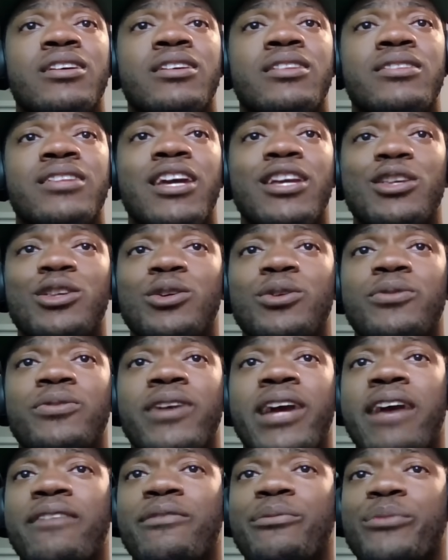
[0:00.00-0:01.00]
Thank you
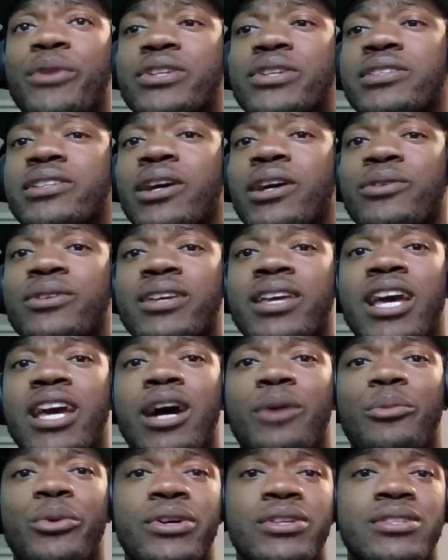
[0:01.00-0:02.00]
for having mercy on the
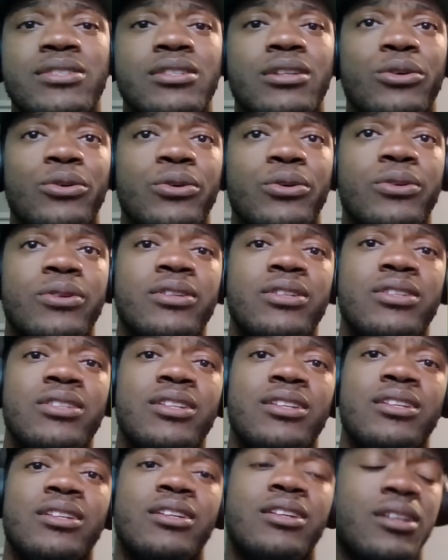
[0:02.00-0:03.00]
Cowboys' soul.
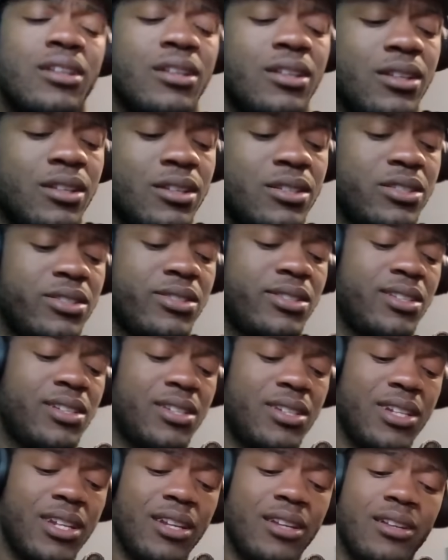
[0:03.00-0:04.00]

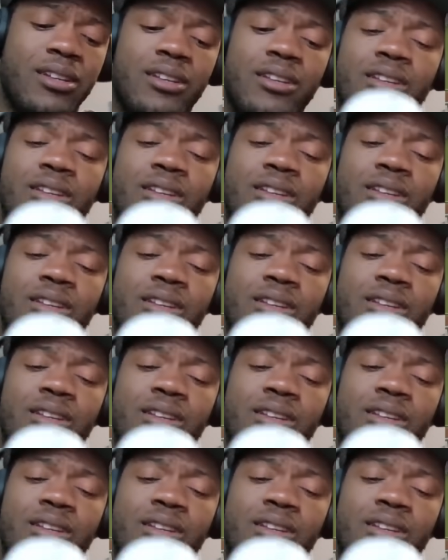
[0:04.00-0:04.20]
Shit.